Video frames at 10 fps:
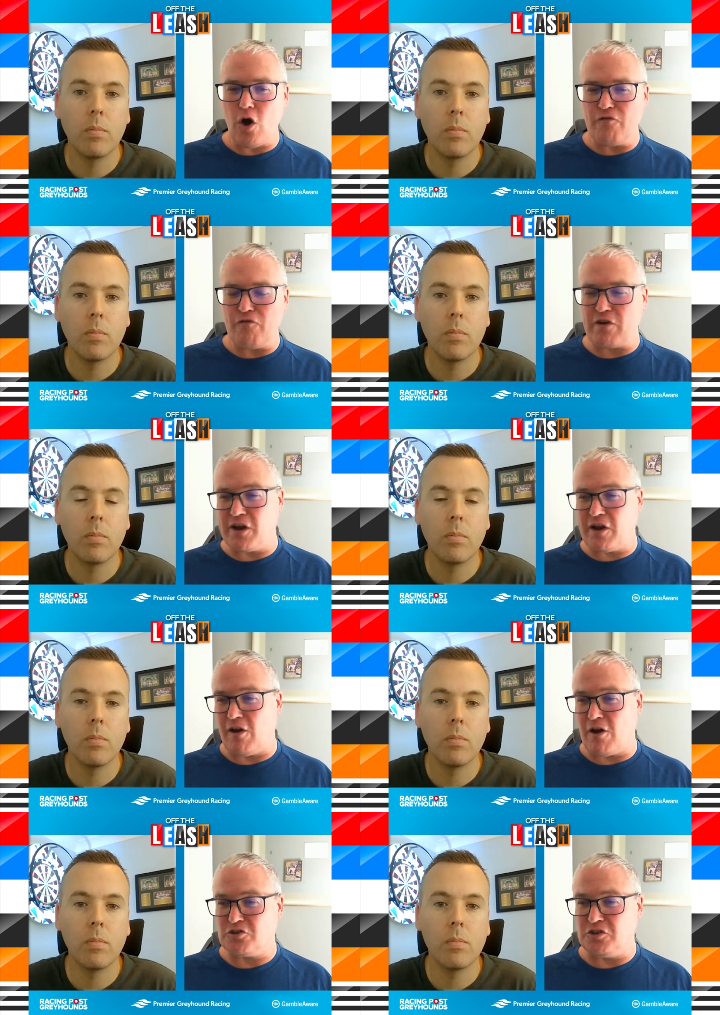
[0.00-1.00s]
Speaker 1: a very
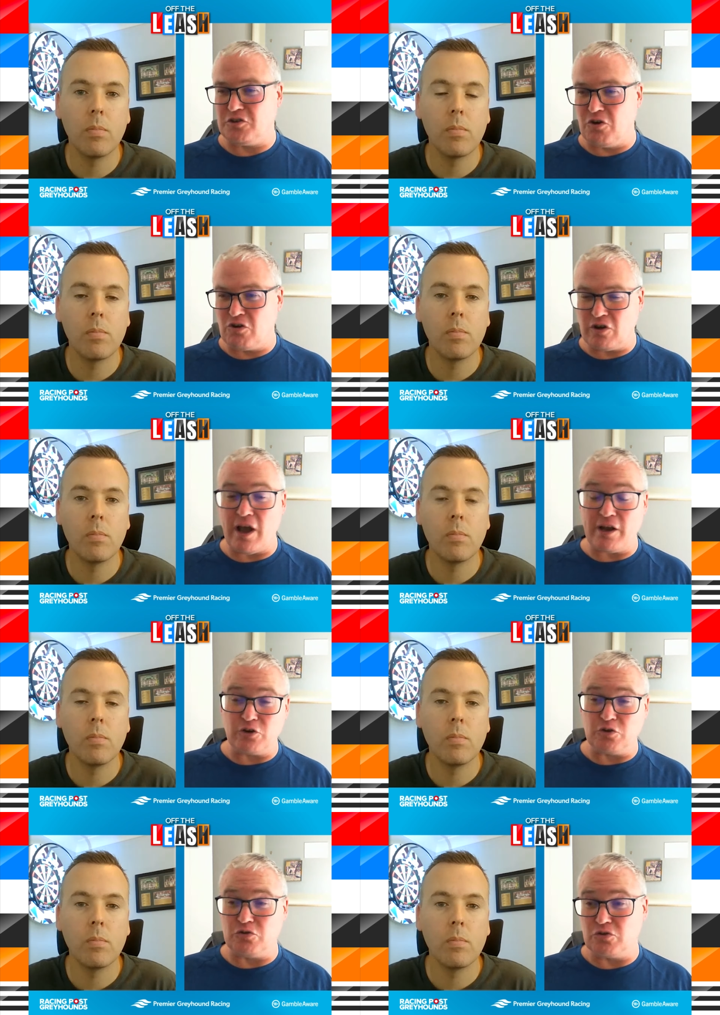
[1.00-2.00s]
classy dog
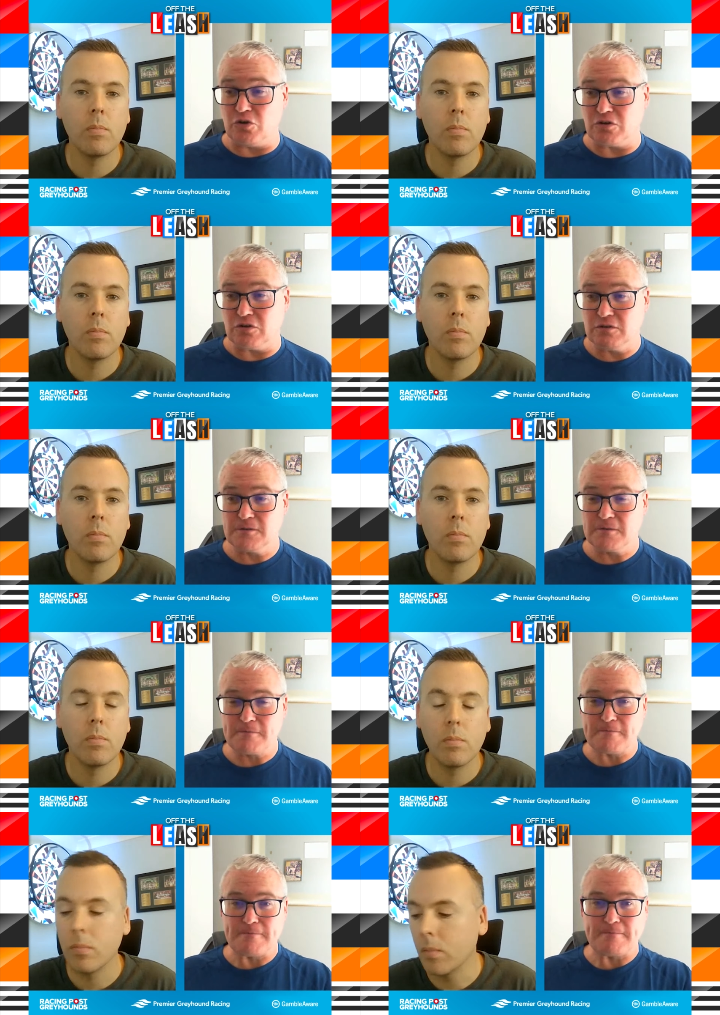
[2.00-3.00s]
and a good dog
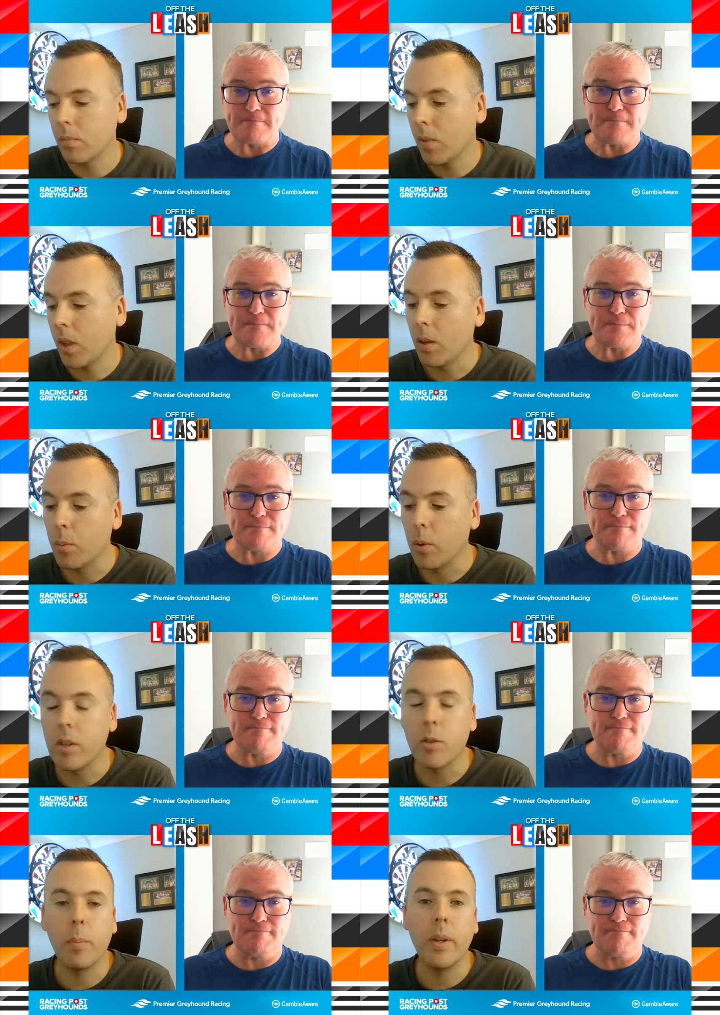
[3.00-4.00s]

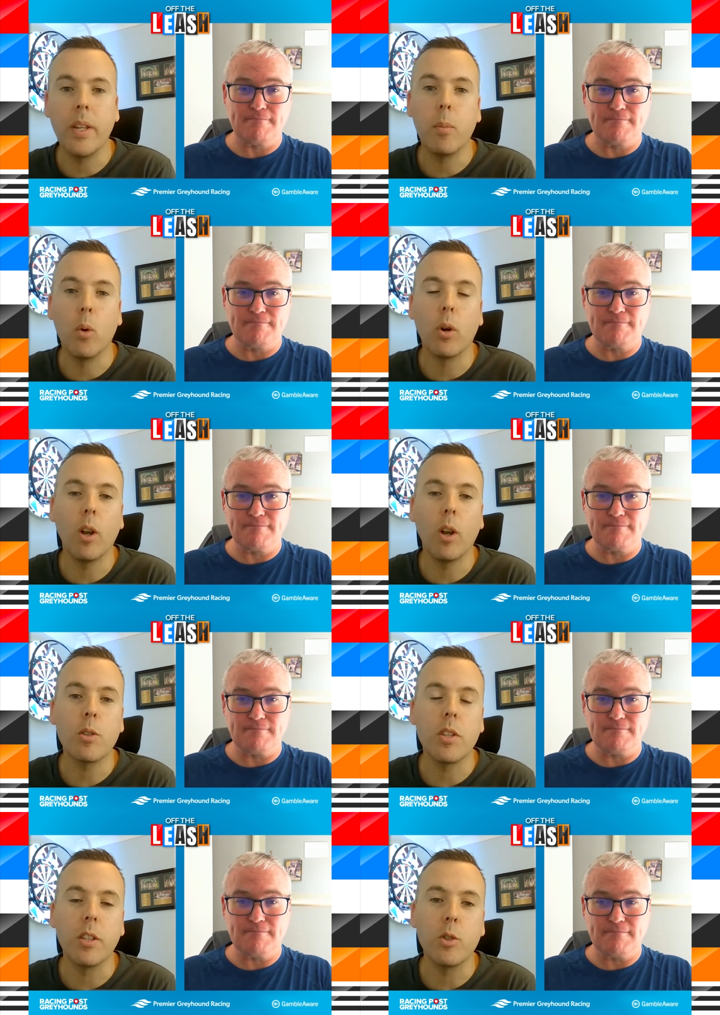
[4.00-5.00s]
well, there's
Speaker 2: not many more
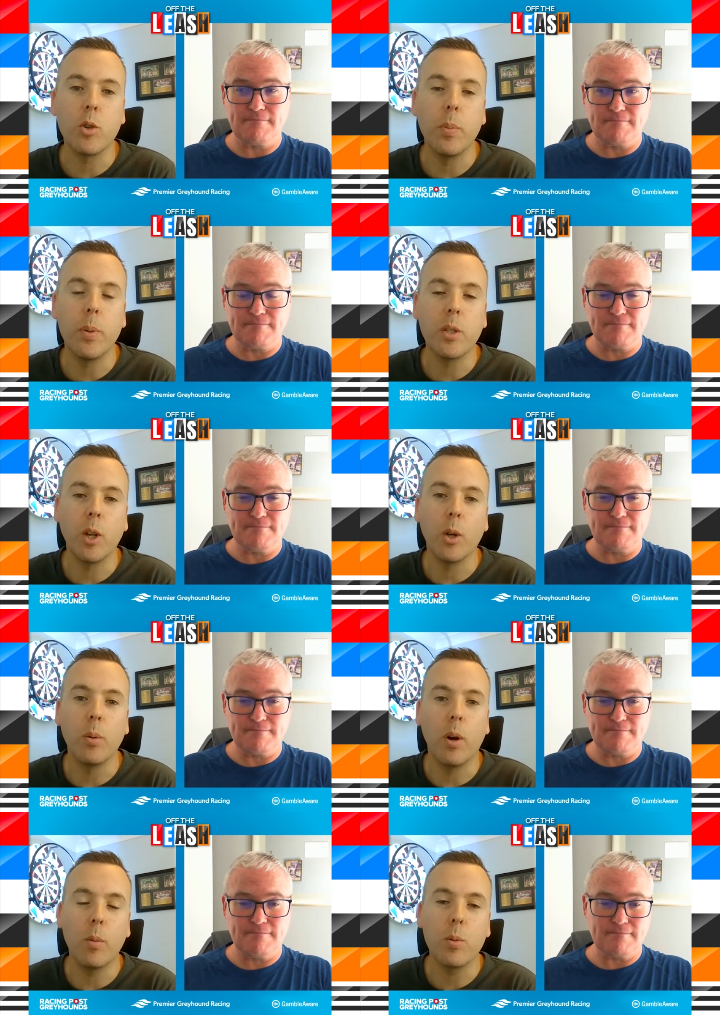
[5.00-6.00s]
classy than Droopy's
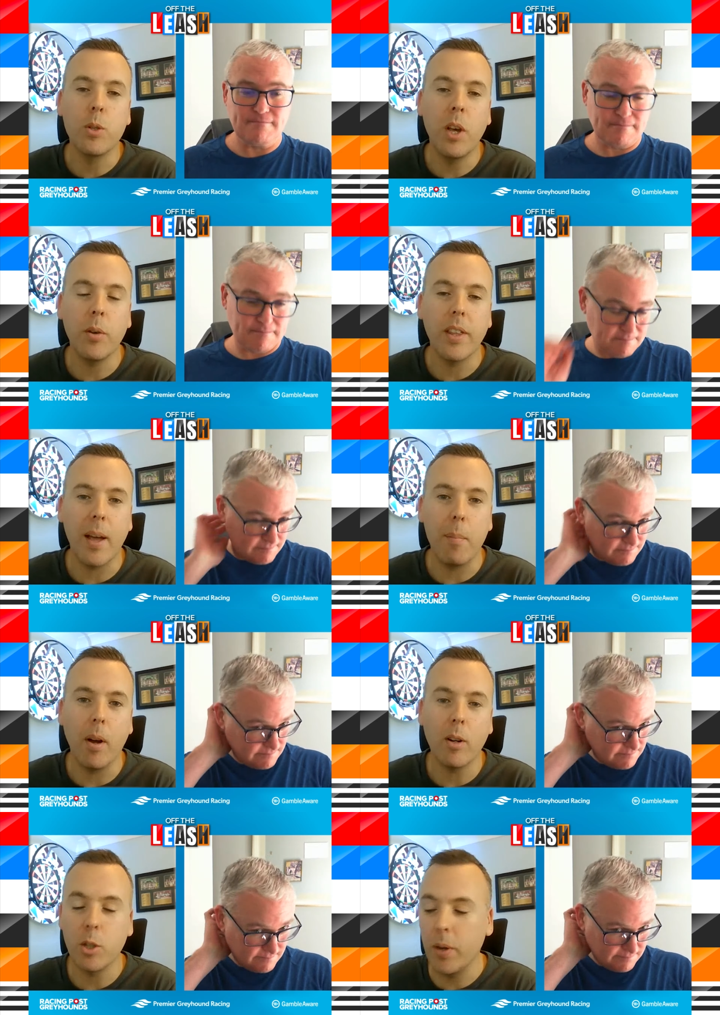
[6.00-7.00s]
Clue. I will tell you that
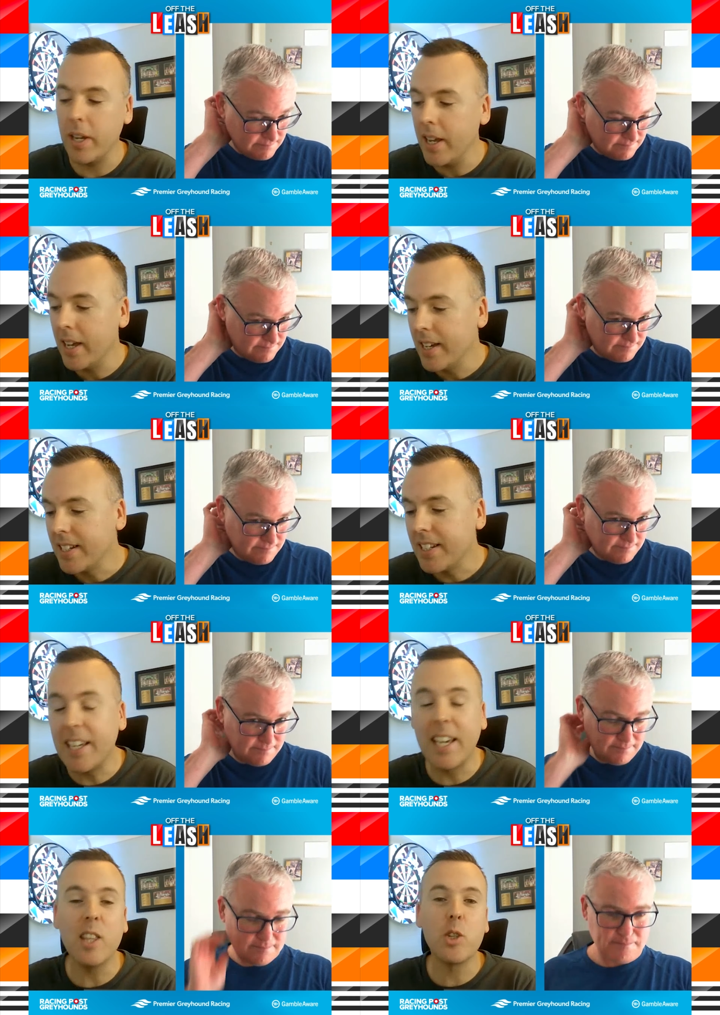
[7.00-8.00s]
much. So he
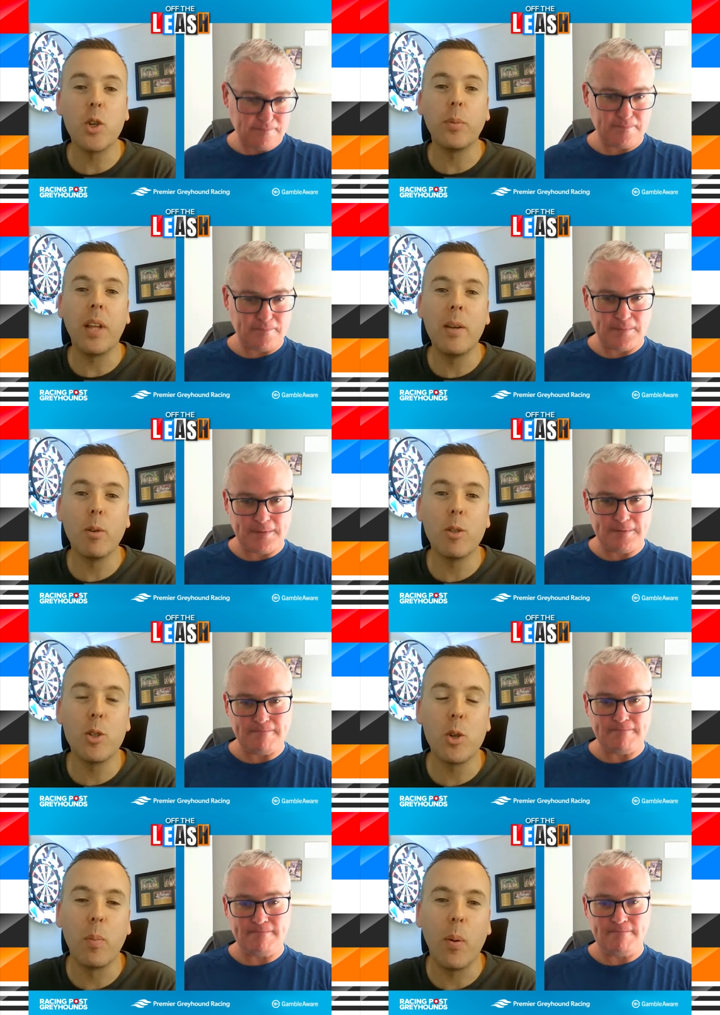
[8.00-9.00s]
did get the job done. It
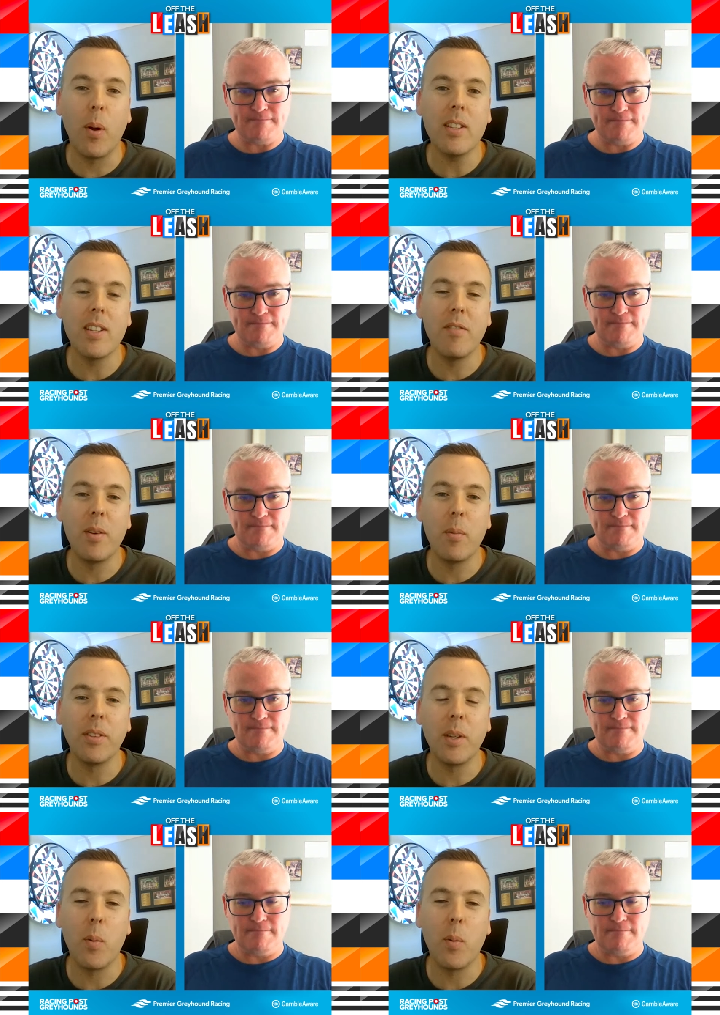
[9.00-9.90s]
was a short price, and if anyone